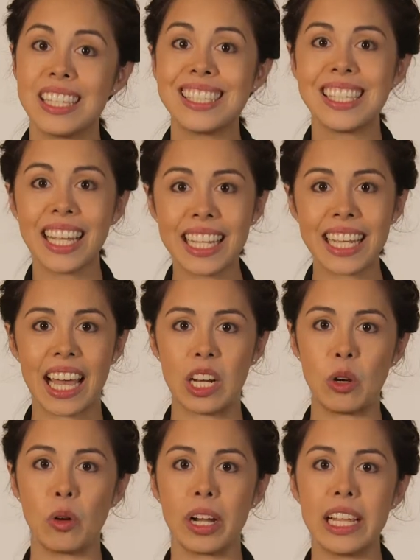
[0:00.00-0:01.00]
The second
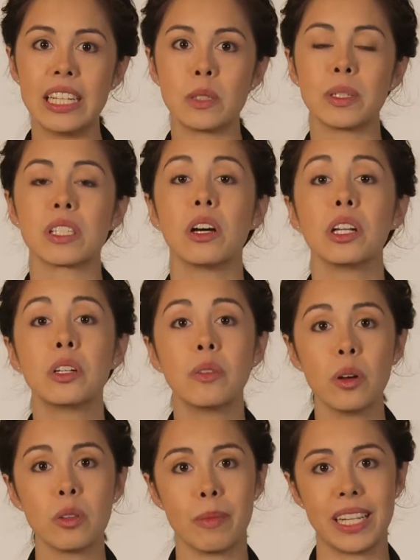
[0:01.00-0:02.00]
category is what's called a
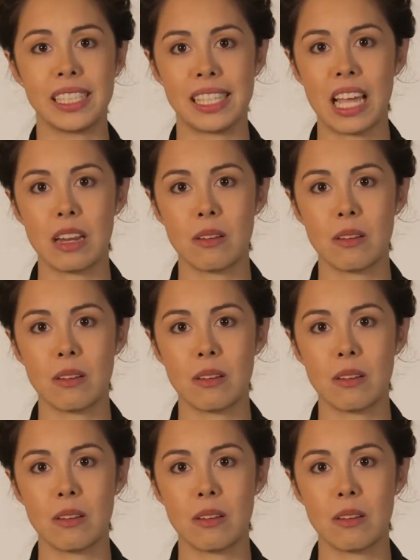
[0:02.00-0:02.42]
growth mindset,